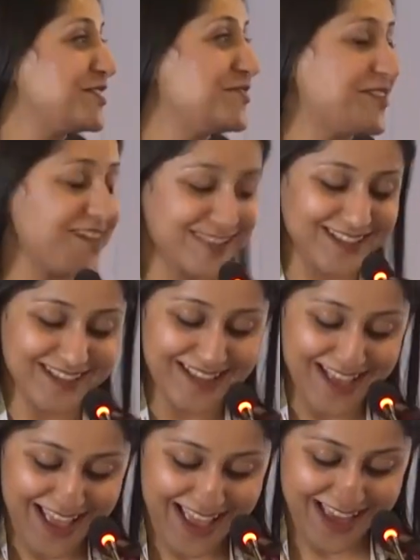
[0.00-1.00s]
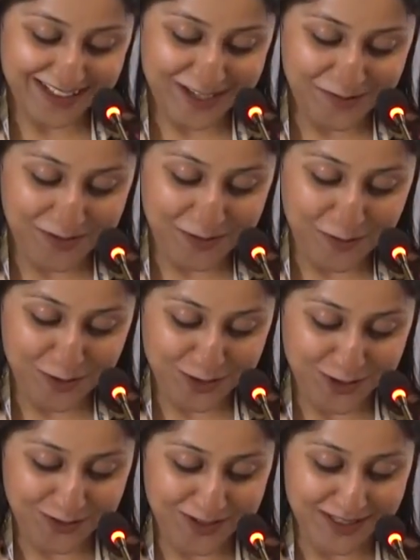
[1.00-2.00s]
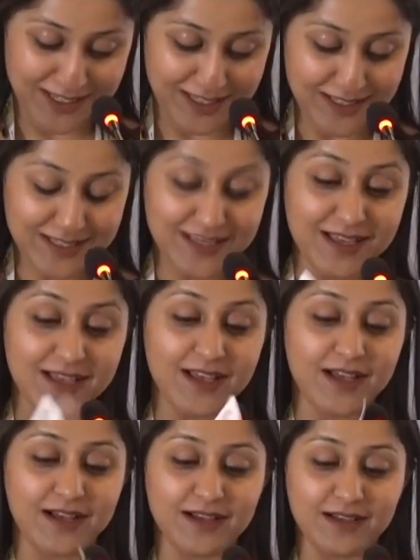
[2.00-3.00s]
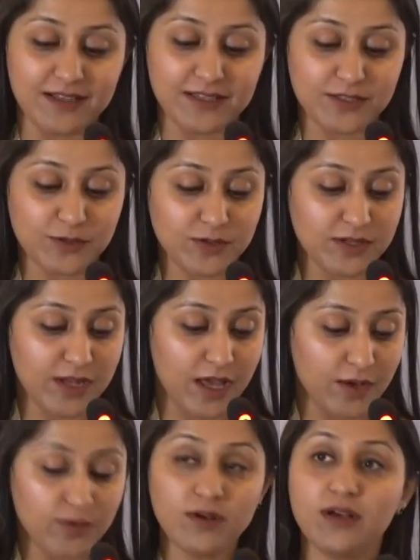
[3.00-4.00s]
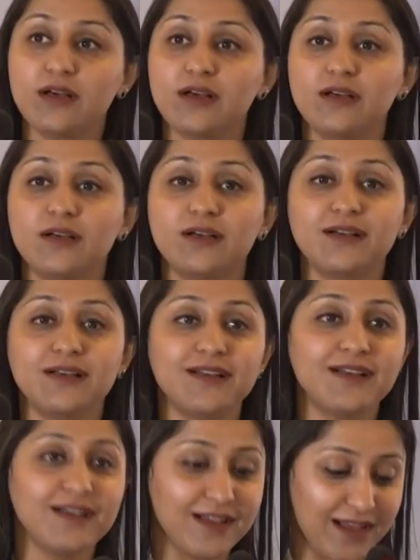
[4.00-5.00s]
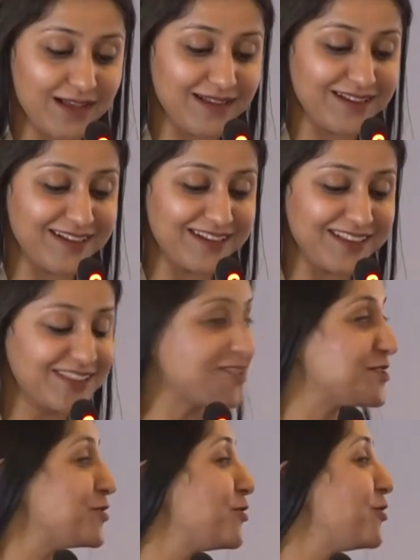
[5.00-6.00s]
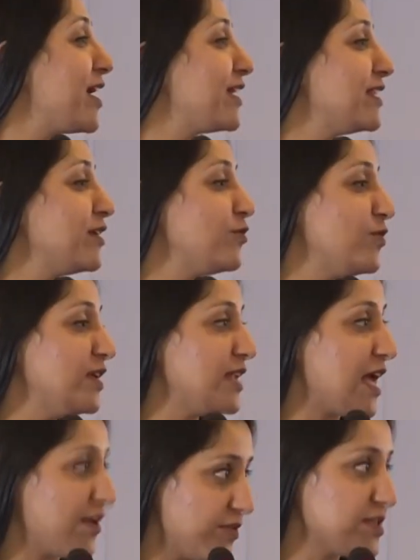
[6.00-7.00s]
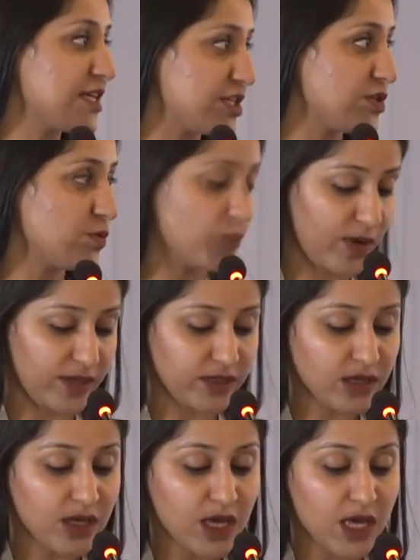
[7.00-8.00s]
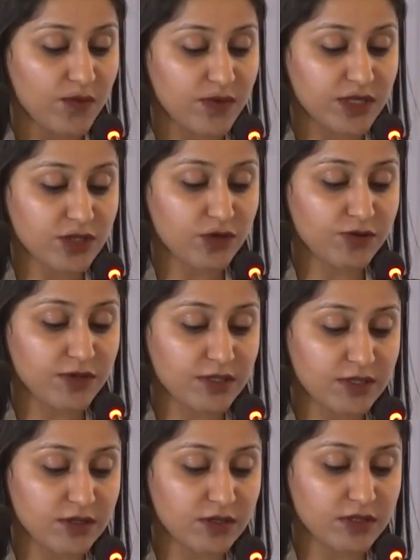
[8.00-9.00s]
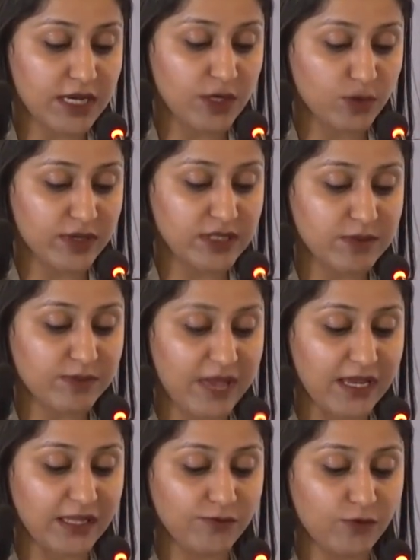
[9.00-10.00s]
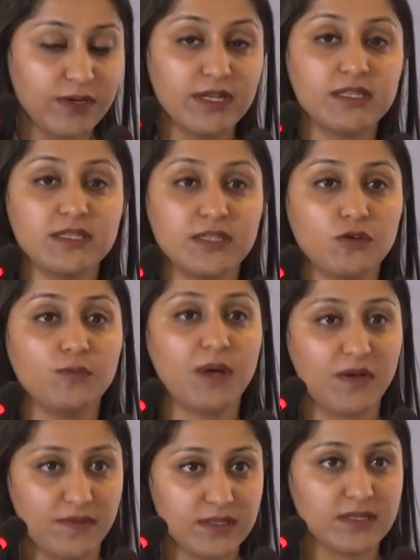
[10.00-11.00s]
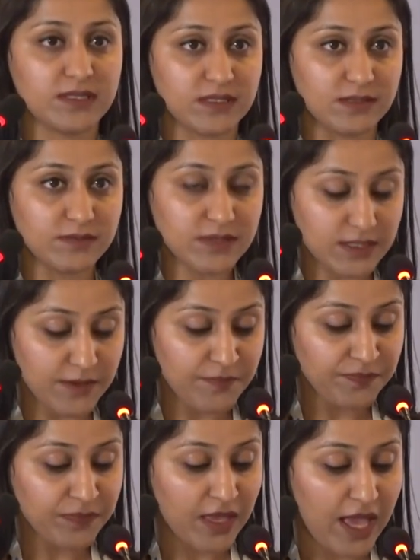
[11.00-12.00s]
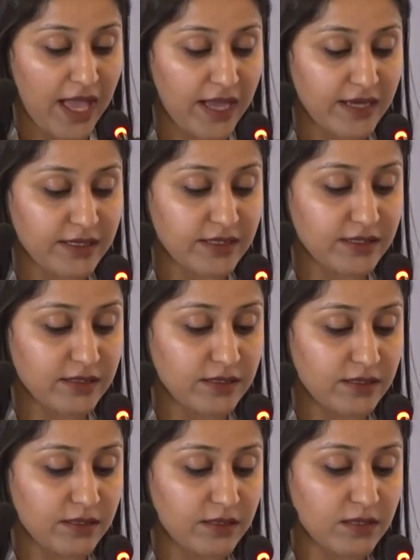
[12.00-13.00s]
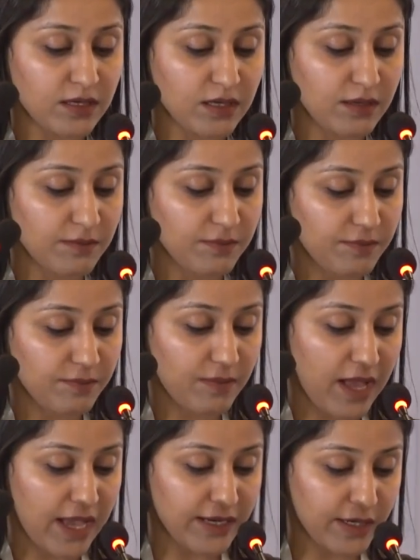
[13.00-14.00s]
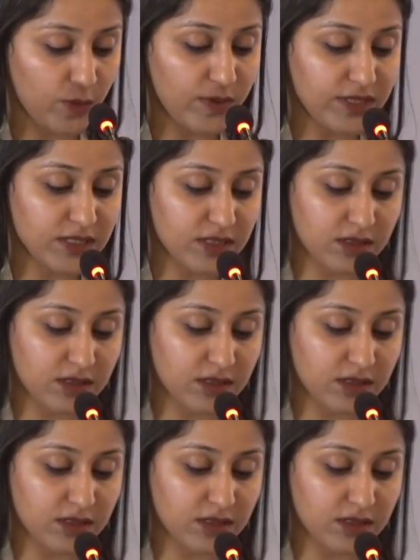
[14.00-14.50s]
address and covering most of the things. So now, so I think we'll have a session 1, which is on resource adequacy planning for net zero power systems. And I request